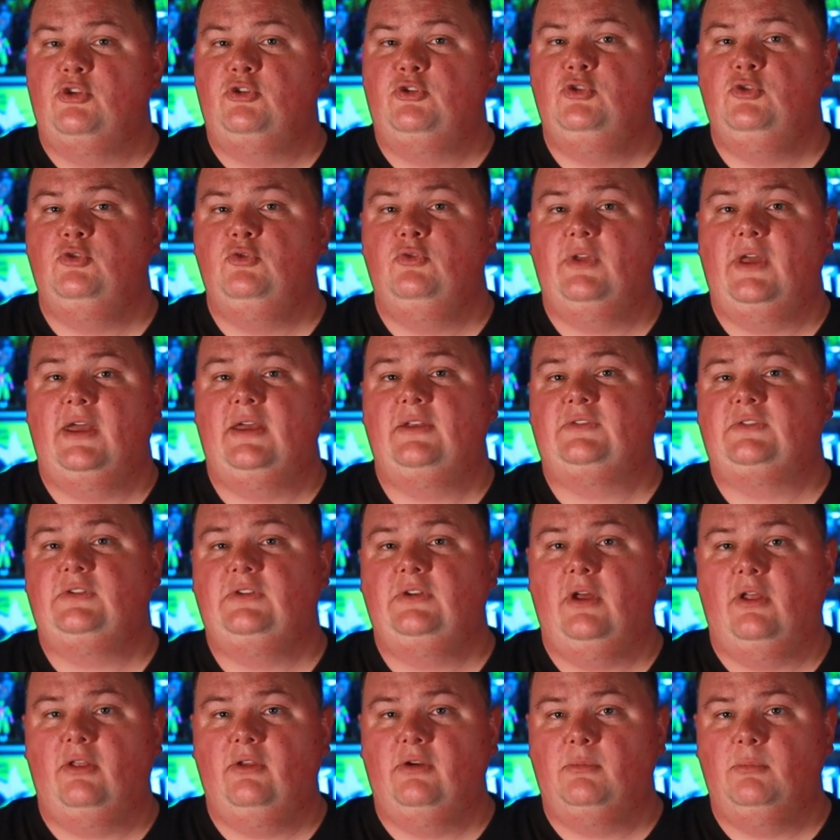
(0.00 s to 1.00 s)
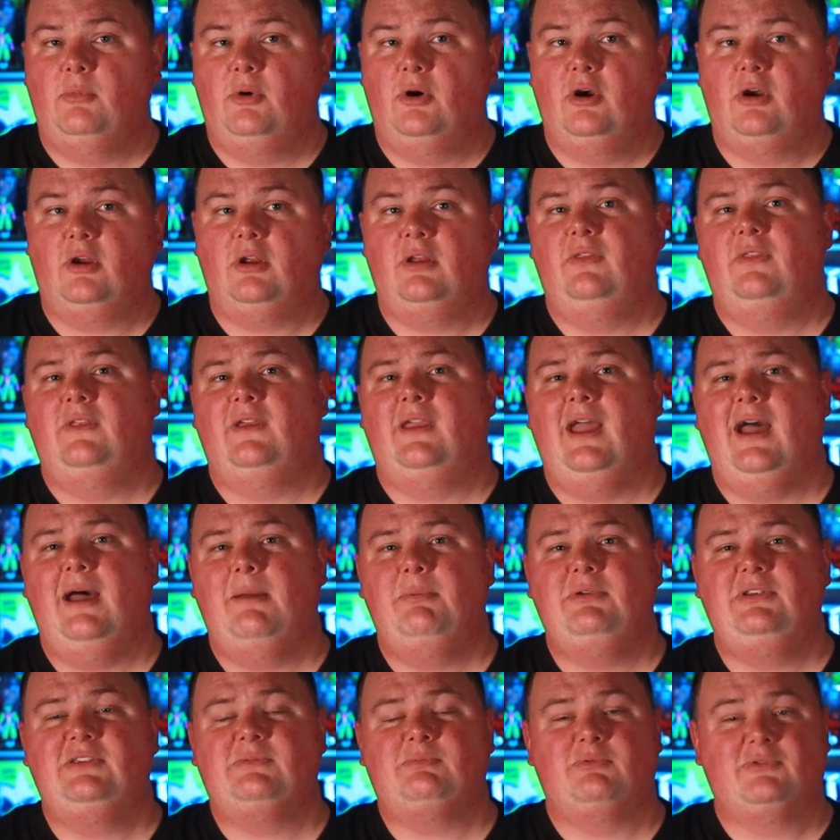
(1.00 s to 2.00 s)
the $2,000 mark, the
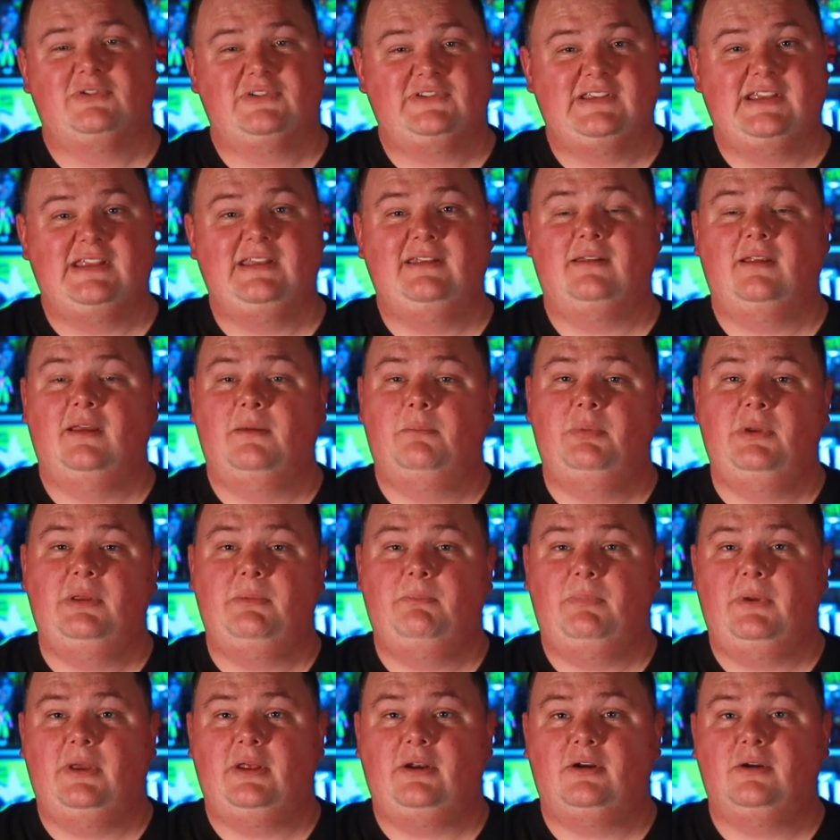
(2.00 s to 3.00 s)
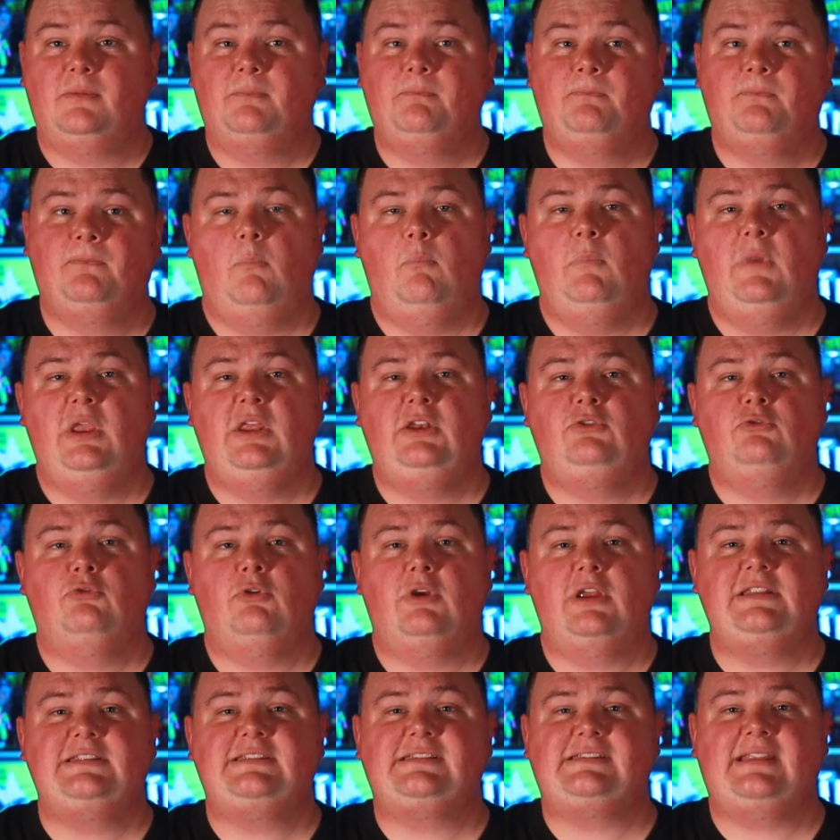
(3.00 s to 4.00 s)
copies present a bit better.
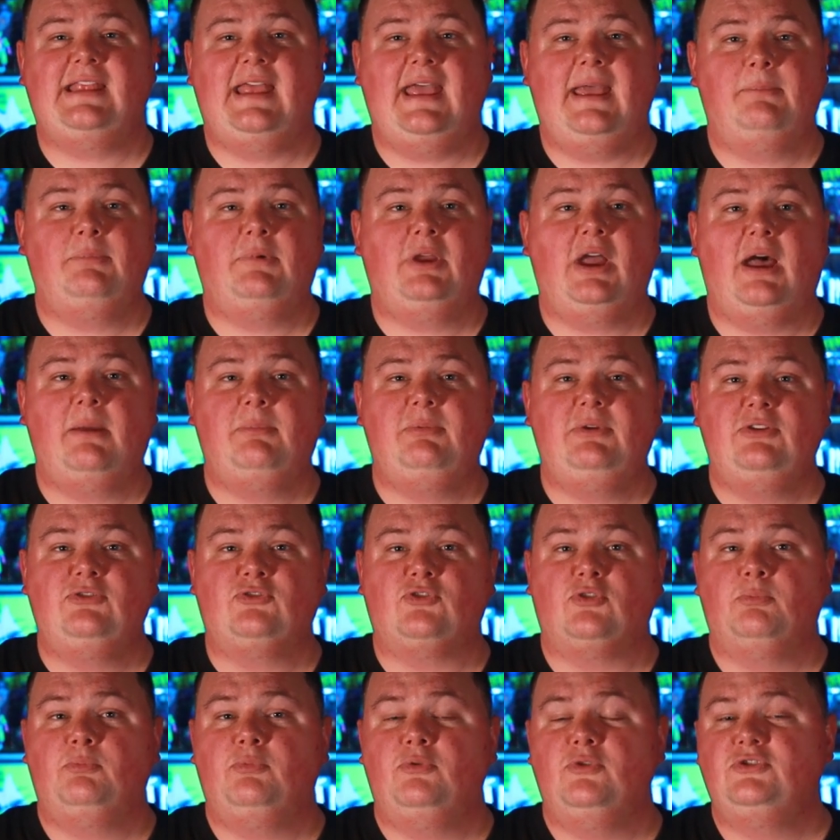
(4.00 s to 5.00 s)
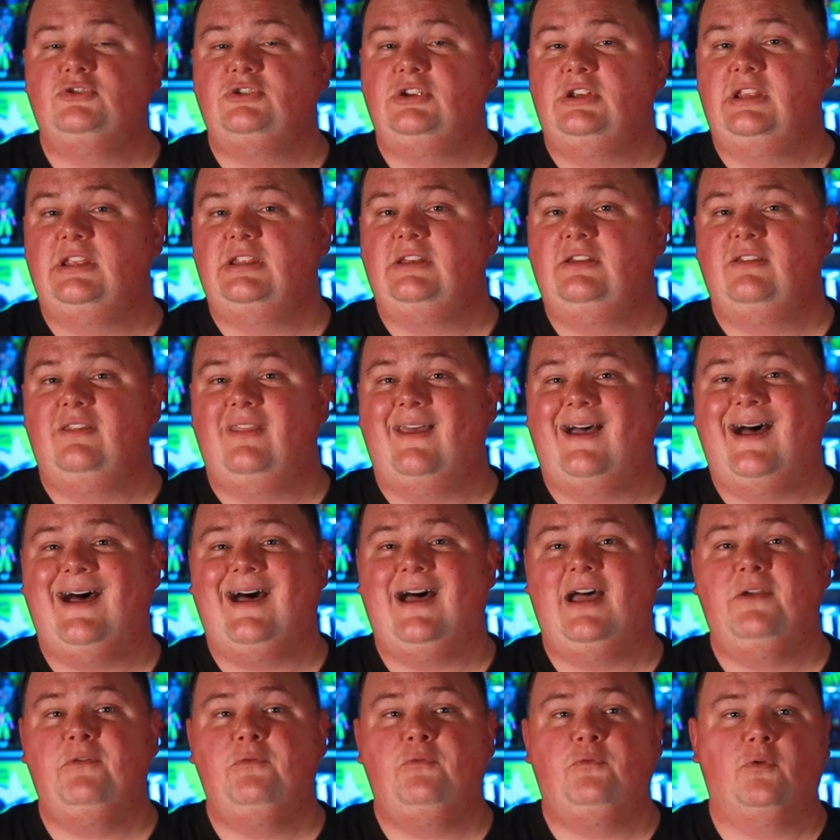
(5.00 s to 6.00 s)
Mid-grade slab copies are pushing into the
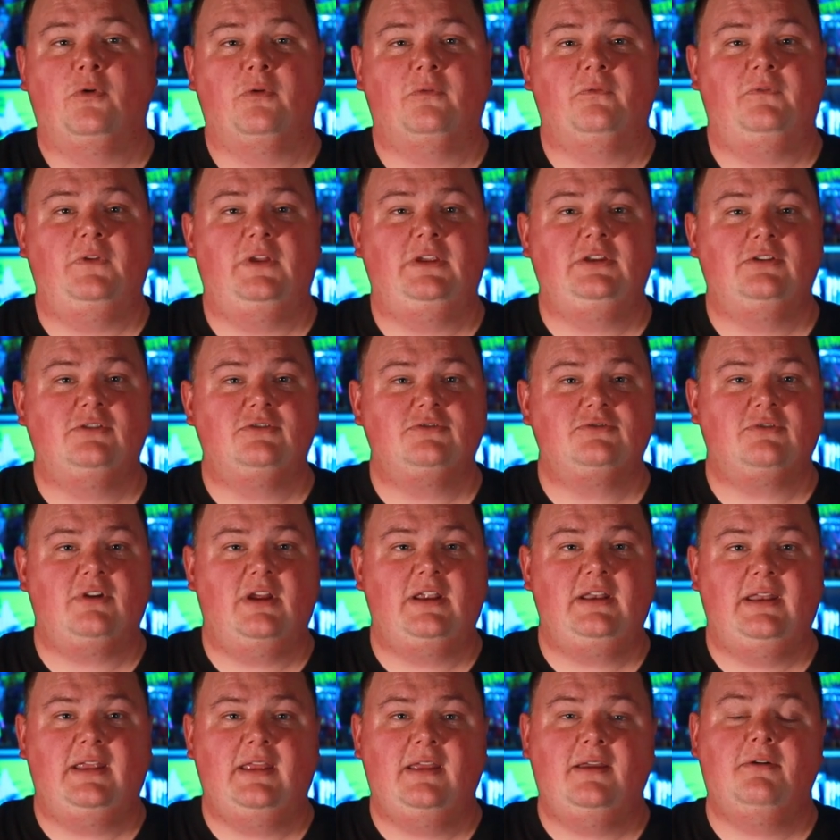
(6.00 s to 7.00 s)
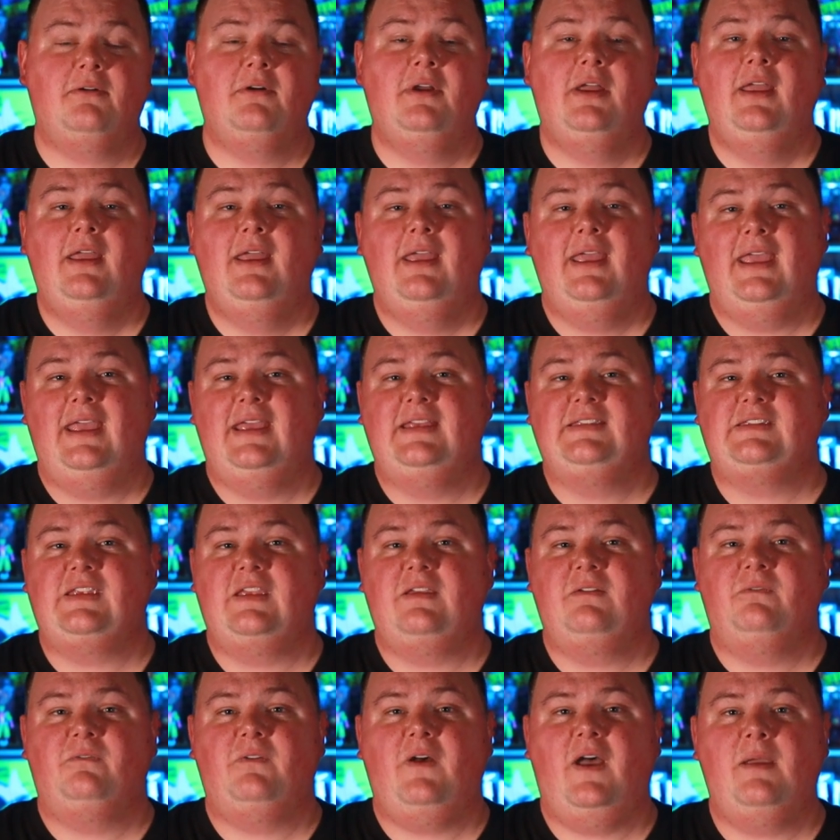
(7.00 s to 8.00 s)
high four figures right now, as
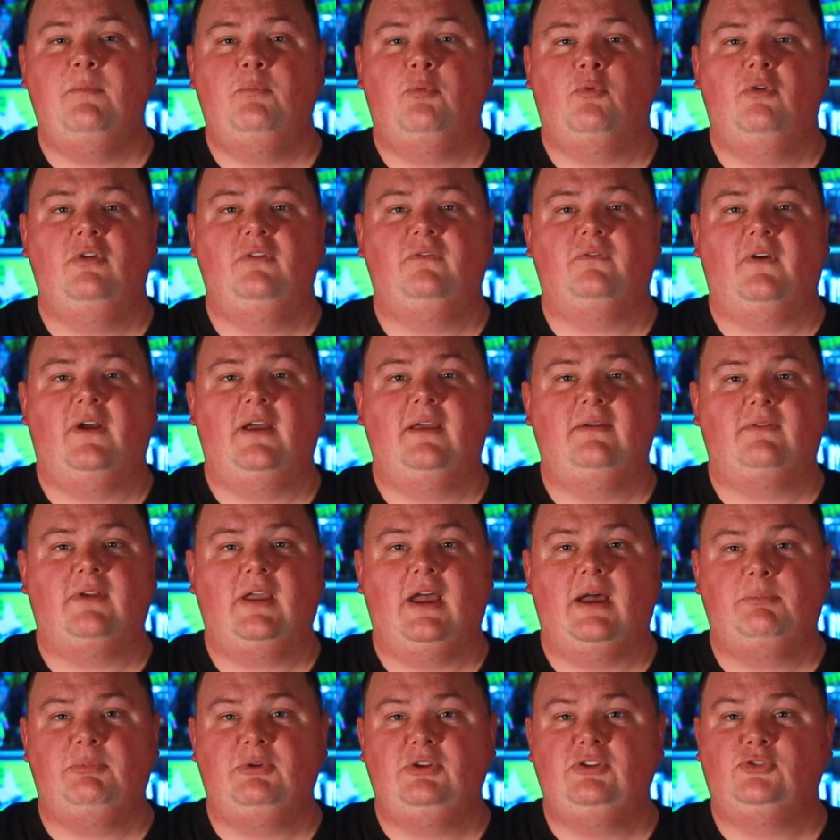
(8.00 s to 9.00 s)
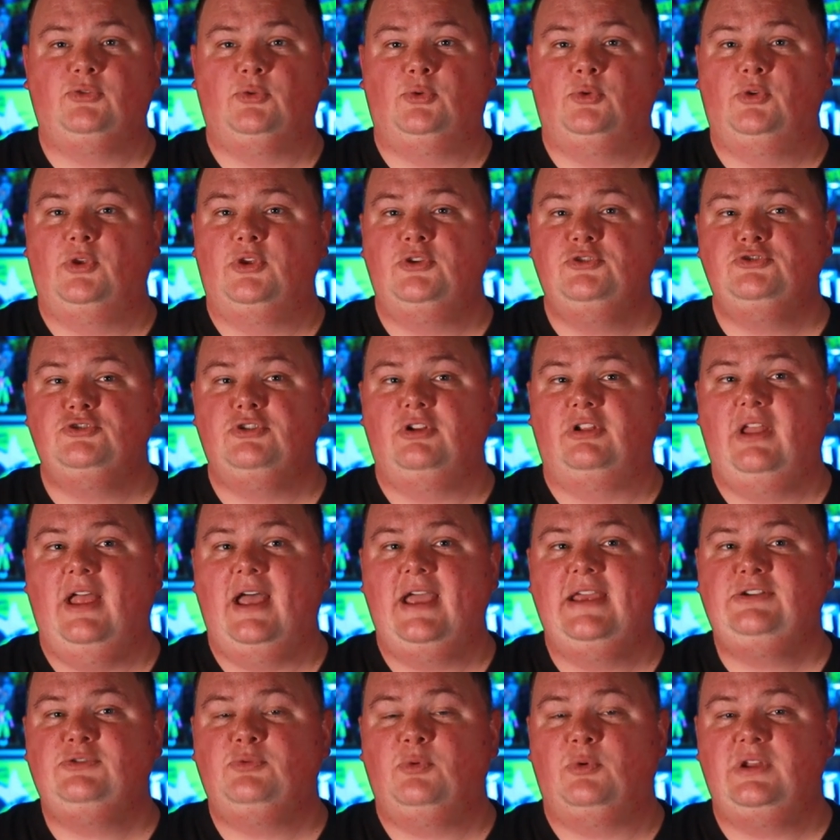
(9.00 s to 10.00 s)
a 5.5 copy sold on
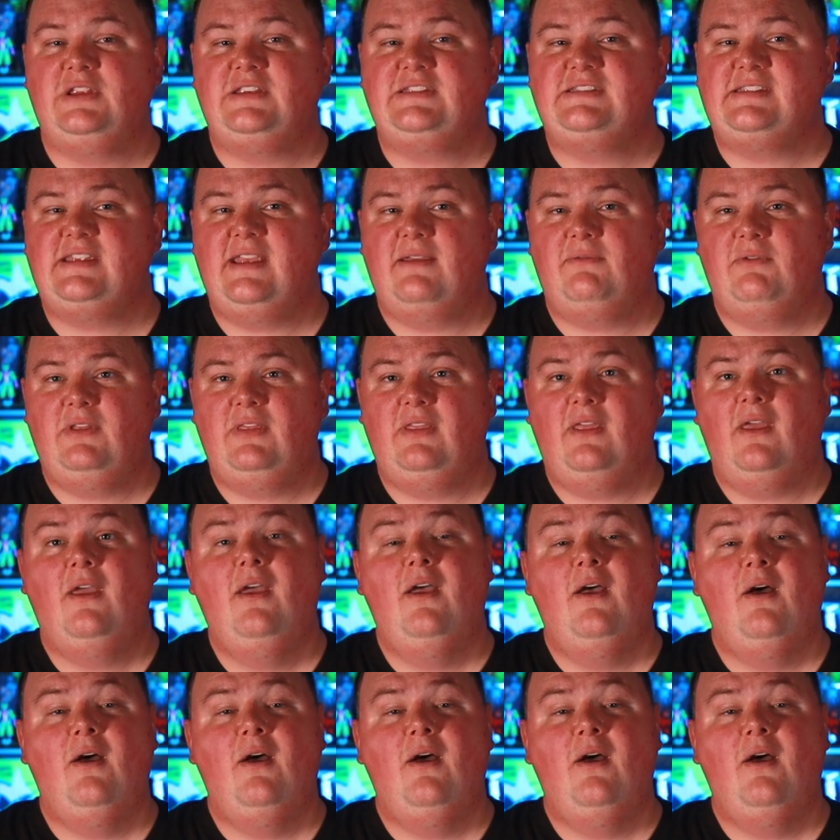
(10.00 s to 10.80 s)
July 27th